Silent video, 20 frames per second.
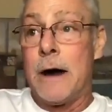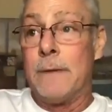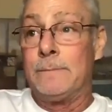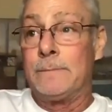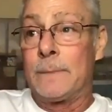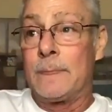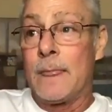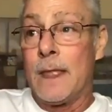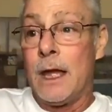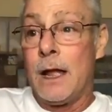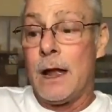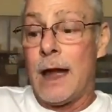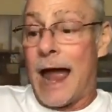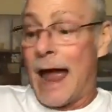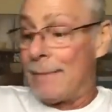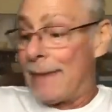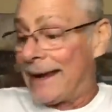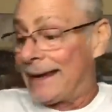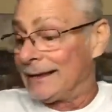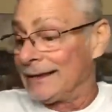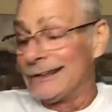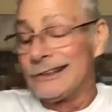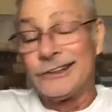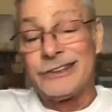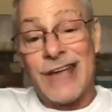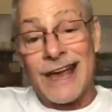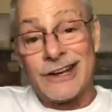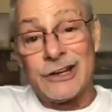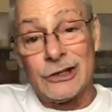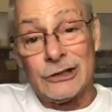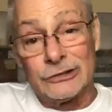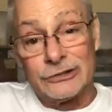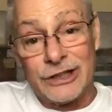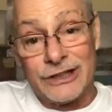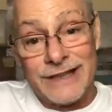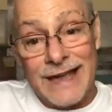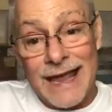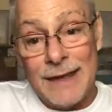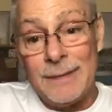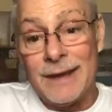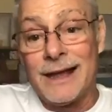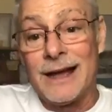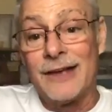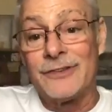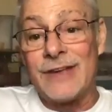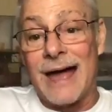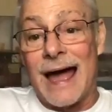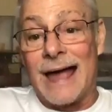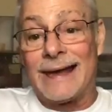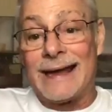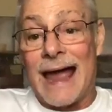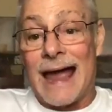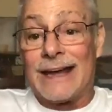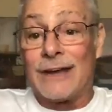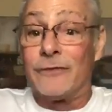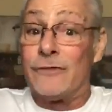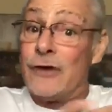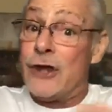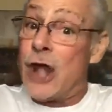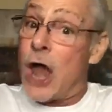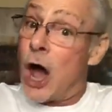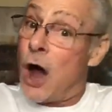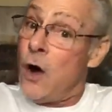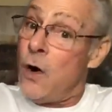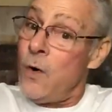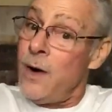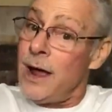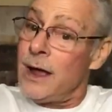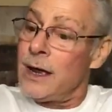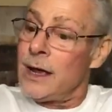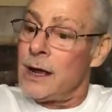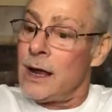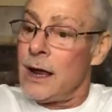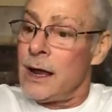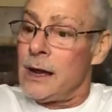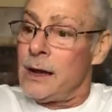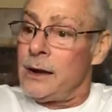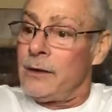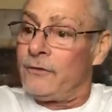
I make it a little technical today because I kind of know